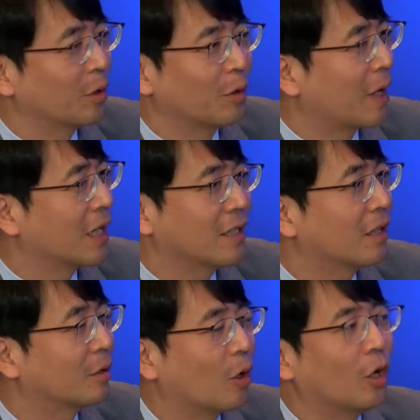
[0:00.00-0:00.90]
I
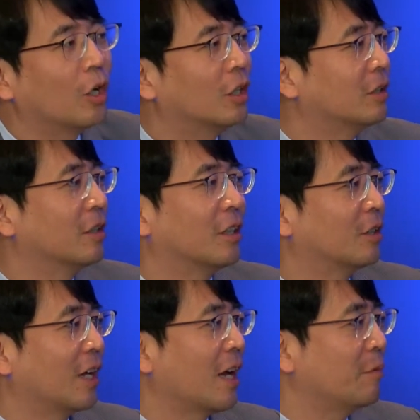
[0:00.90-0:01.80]
think that all
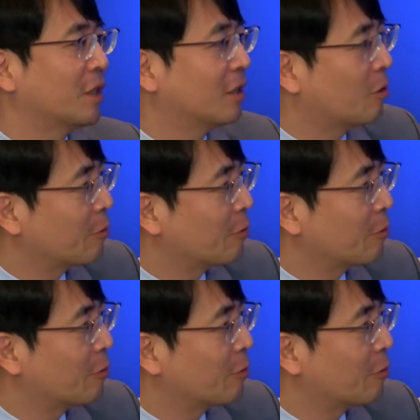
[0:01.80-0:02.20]
the